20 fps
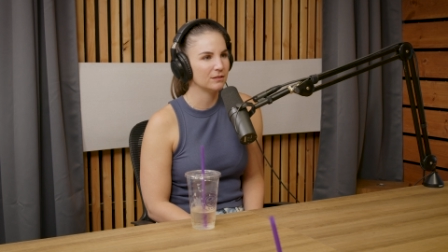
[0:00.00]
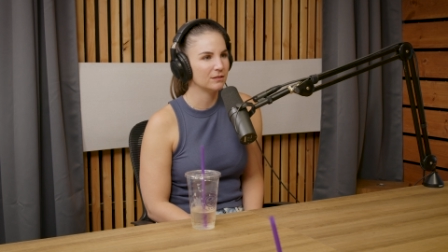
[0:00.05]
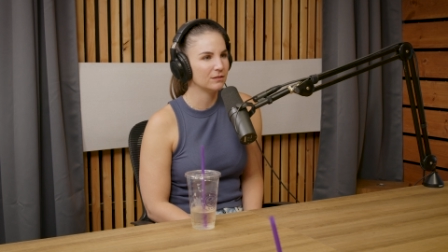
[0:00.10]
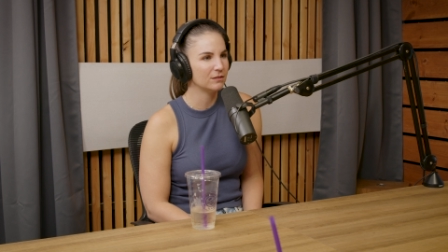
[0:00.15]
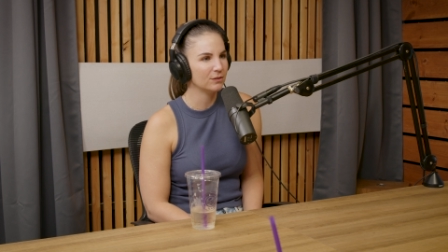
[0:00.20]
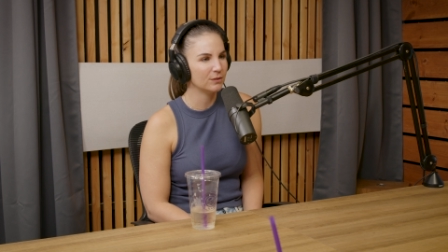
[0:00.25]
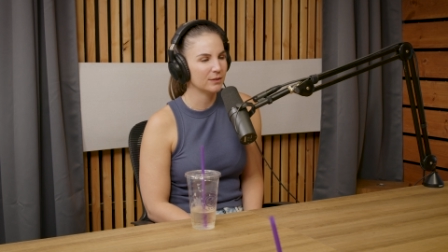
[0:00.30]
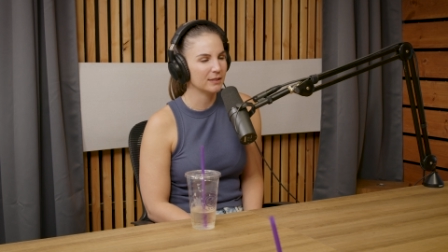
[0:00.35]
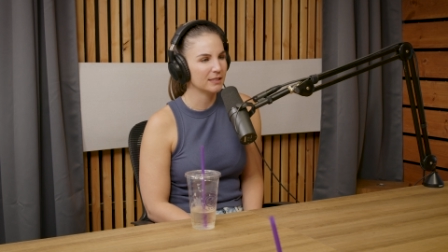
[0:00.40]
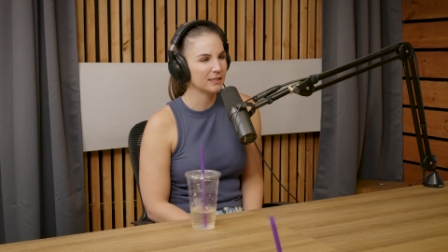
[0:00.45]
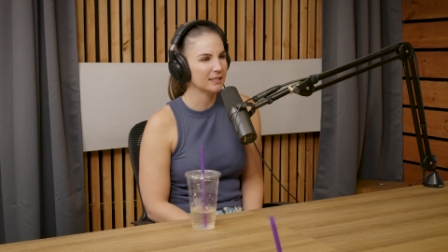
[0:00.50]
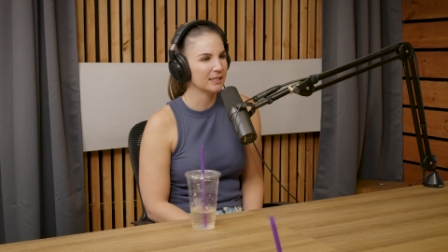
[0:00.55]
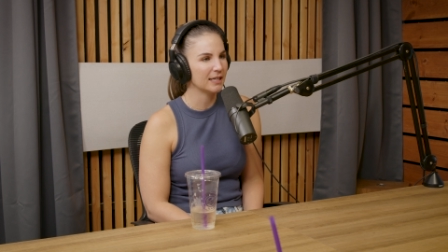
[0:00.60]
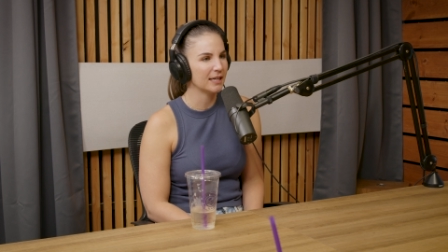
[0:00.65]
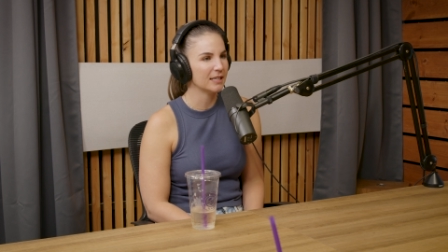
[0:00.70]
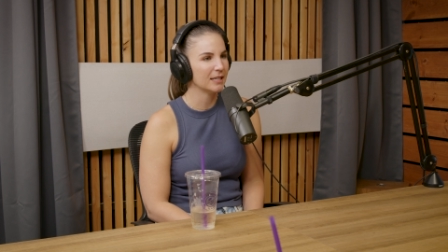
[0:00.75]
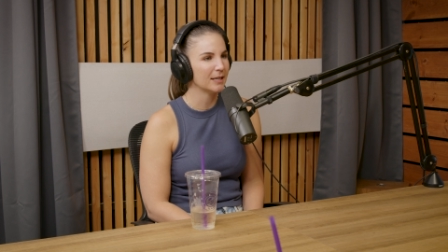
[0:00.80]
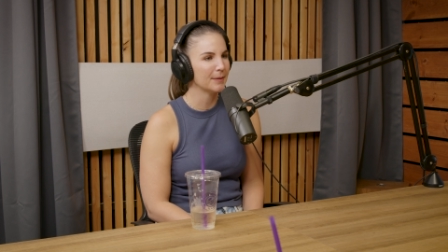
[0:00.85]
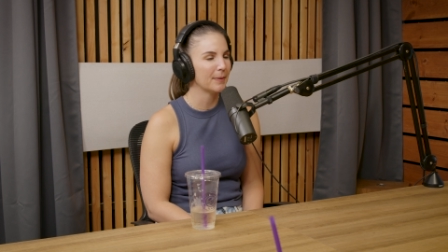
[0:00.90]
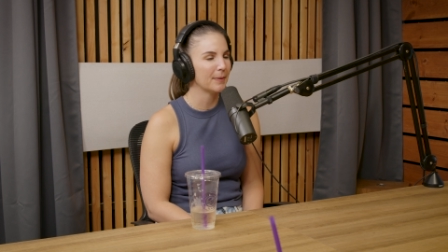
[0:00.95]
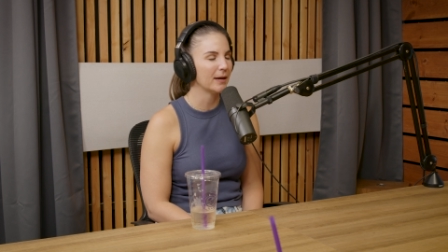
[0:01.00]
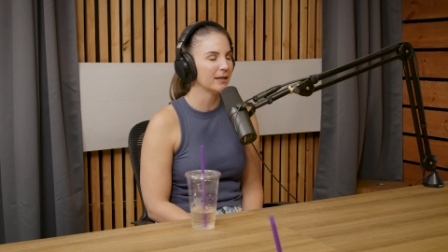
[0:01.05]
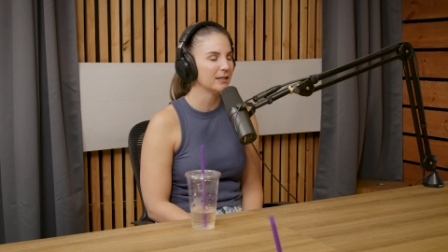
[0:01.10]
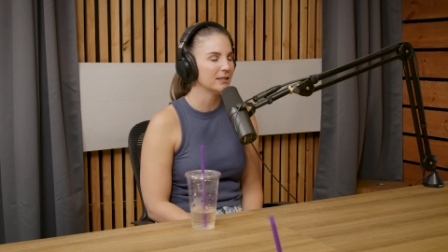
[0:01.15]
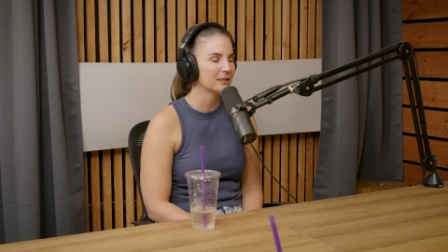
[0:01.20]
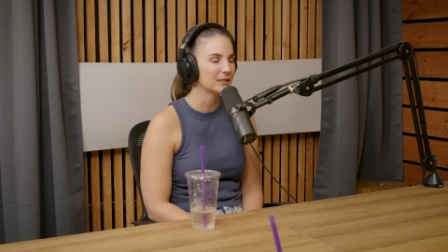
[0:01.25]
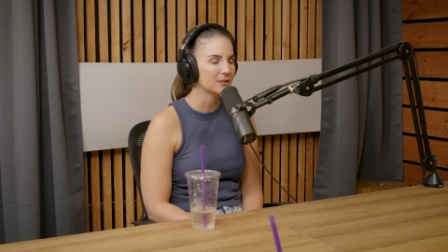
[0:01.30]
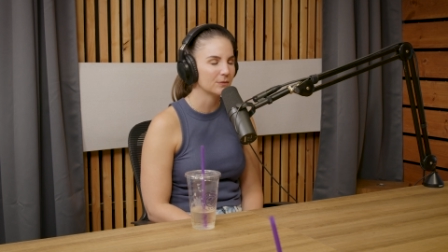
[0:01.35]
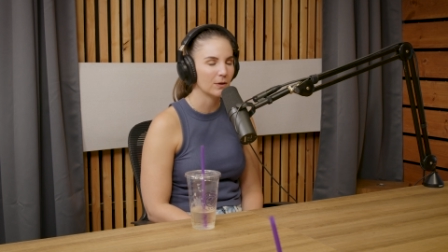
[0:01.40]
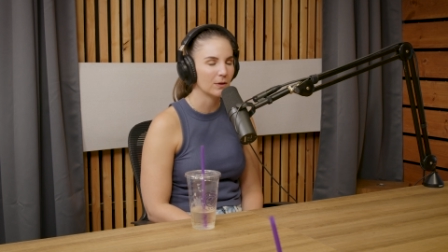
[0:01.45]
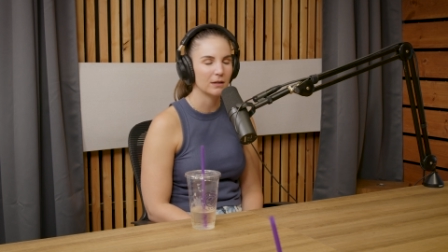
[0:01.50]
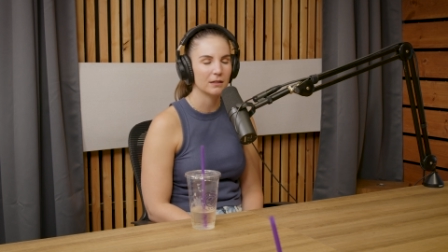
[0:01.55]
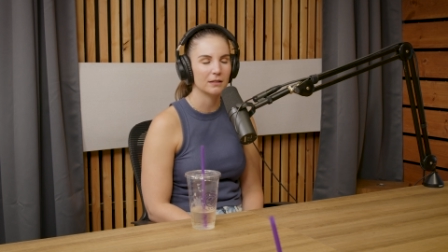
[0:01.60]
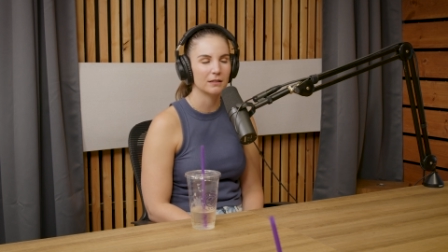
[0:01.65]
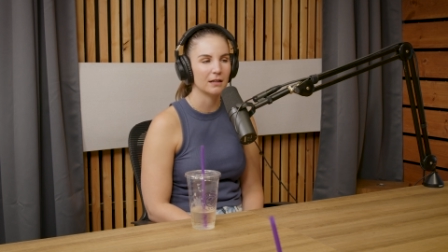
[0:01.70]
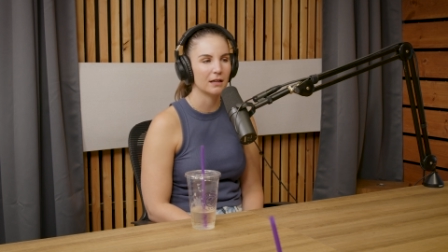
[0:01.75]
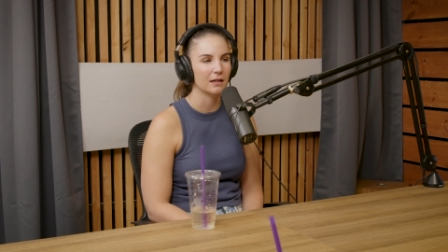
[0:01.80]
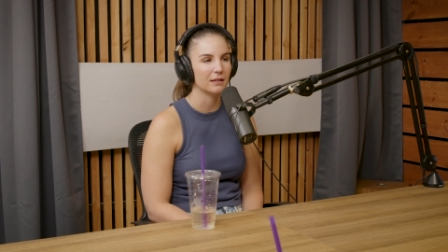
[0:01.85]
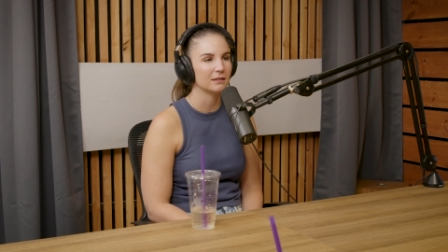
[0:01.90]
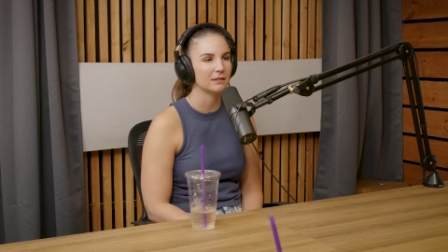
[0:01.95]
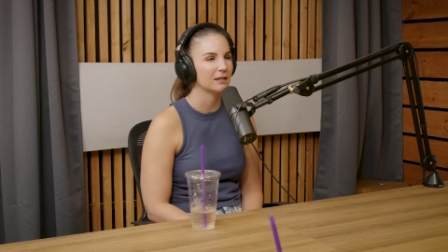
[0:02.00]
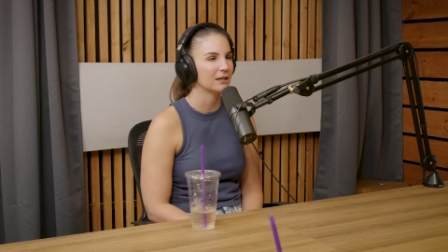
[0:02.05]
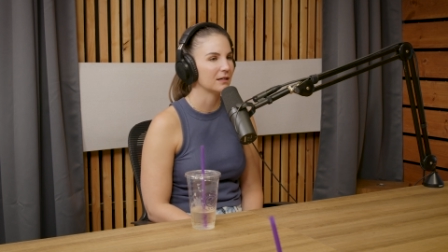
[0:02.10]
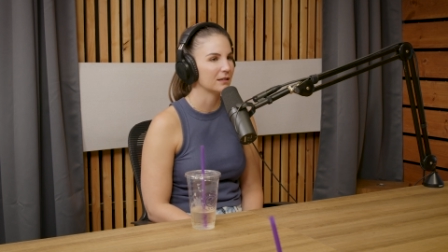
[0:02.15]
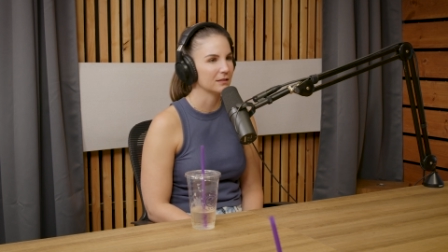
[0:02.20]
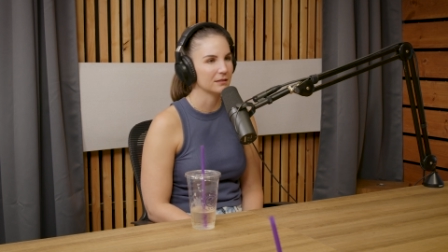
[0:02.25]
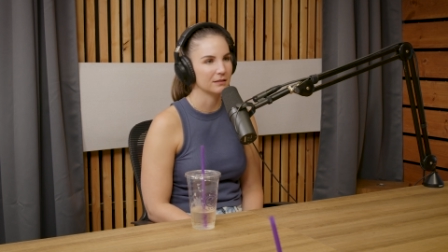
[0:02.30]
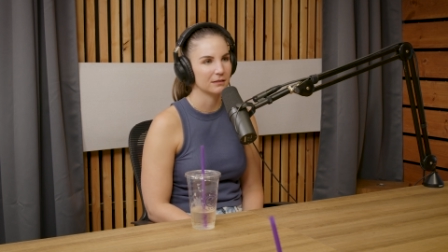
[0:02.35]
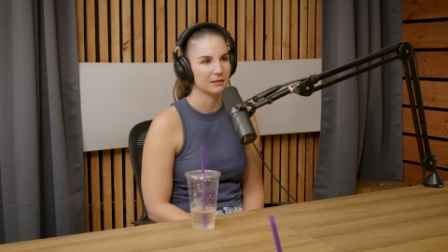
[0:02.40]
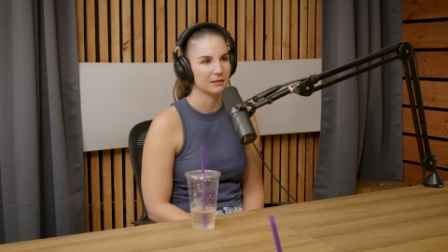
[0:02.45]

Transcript: doing stand-up, I just want to not talk.